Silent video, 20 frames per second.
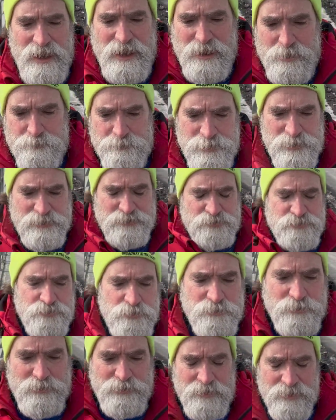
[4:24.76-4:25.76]
a
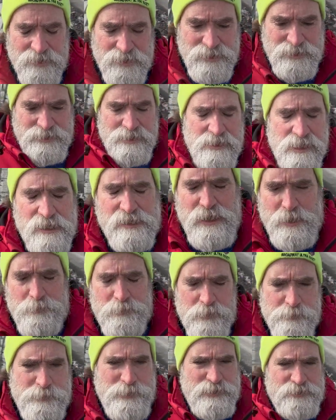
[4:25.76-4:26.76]

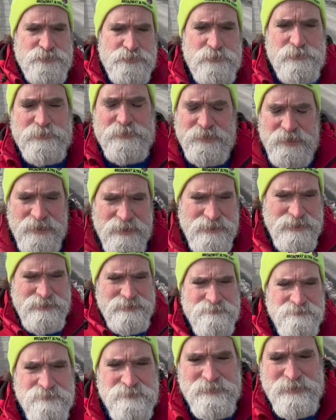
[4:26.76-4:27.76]
couple of pictures
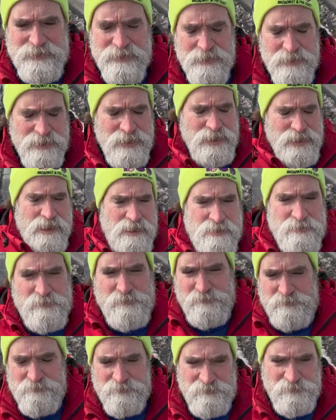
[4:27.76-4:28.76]

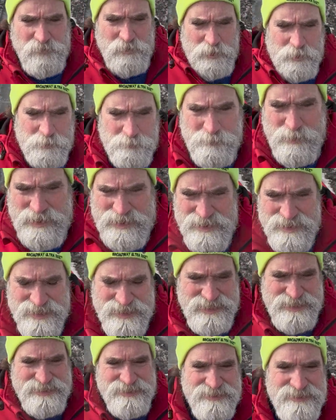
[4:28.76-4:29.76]
from
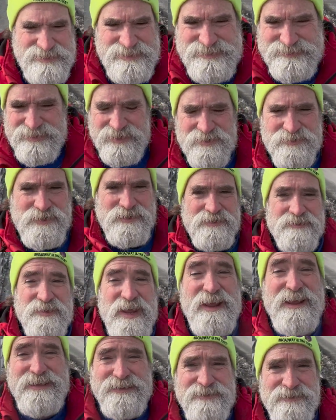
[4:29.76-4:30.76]

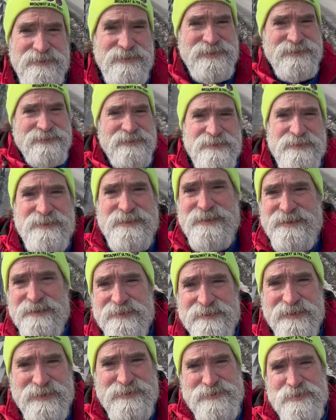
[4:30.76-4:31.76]
1910
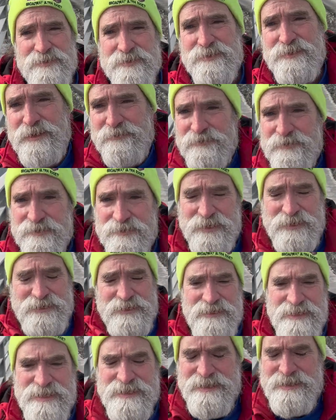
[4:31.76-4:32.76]

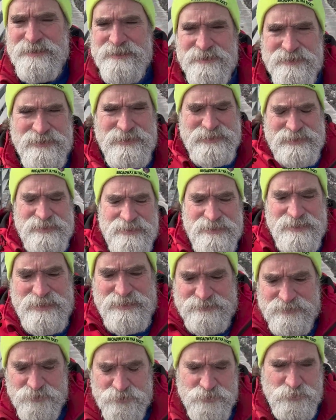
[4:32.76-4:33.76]
1917
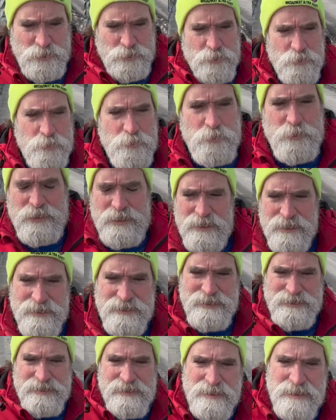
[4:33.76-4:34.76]
that showed
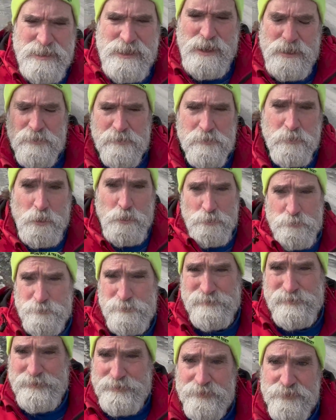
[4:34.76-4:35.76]
a low
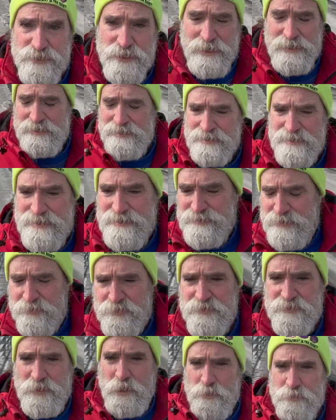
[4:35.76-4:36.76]
bridge, like
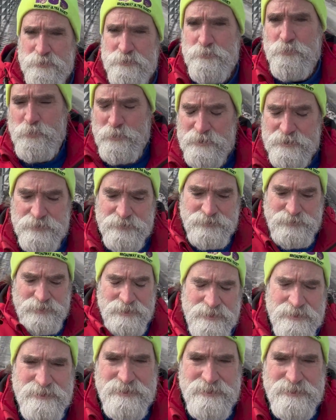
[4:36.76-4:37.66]
stone and wooden